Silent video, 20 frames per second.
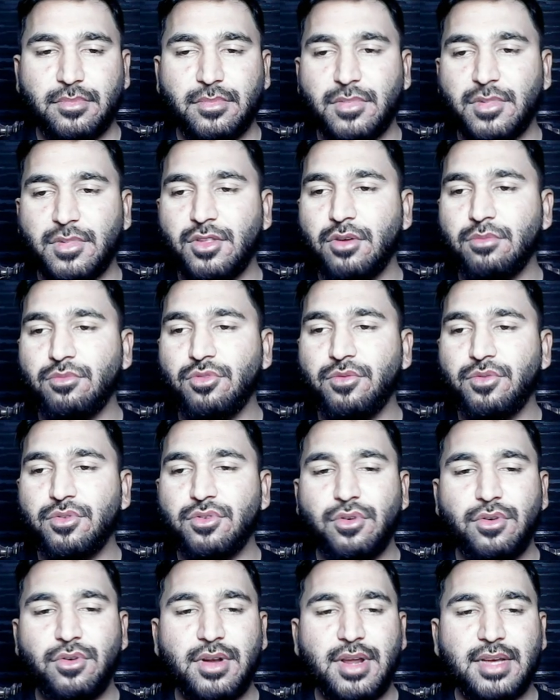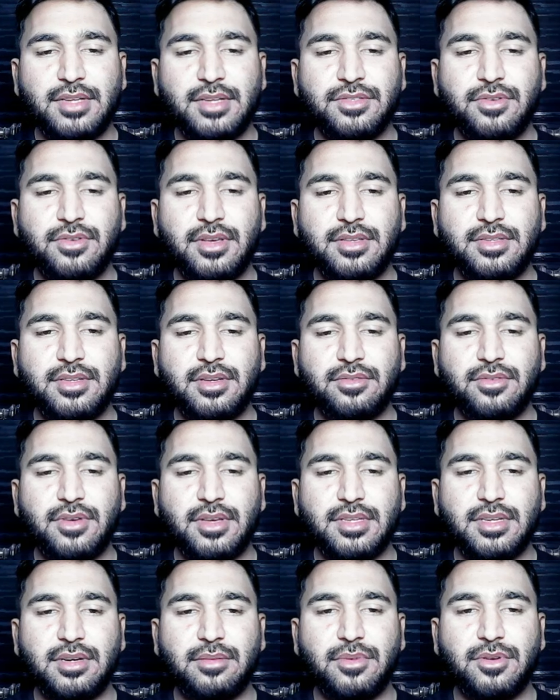Now moving on next question,
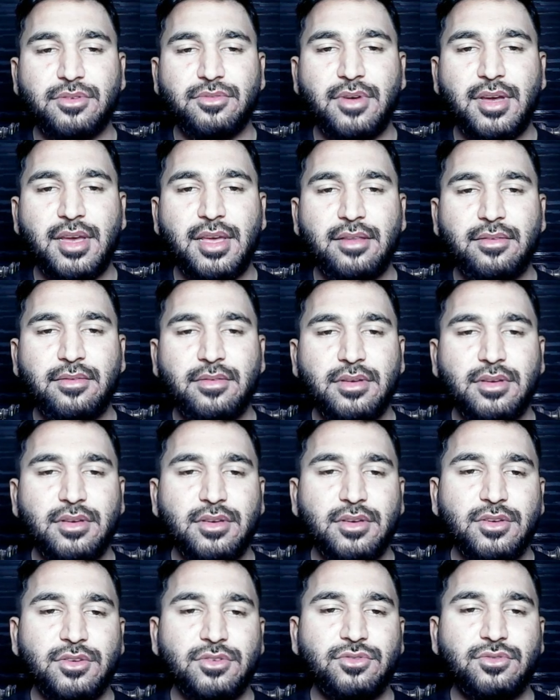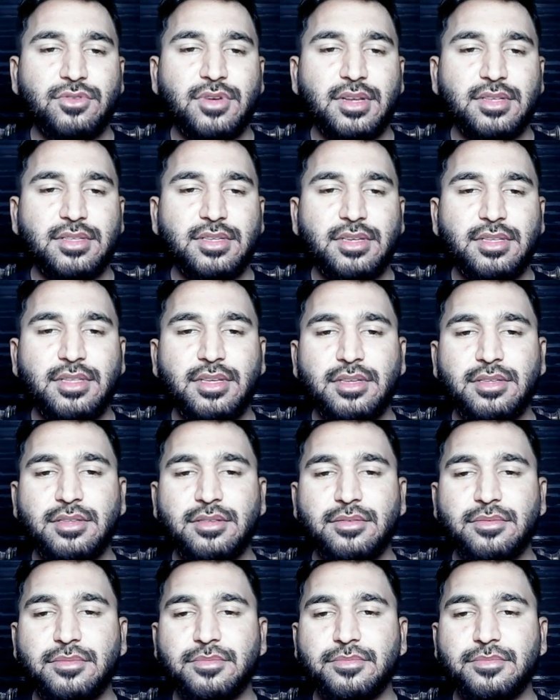question number 12. You can see this.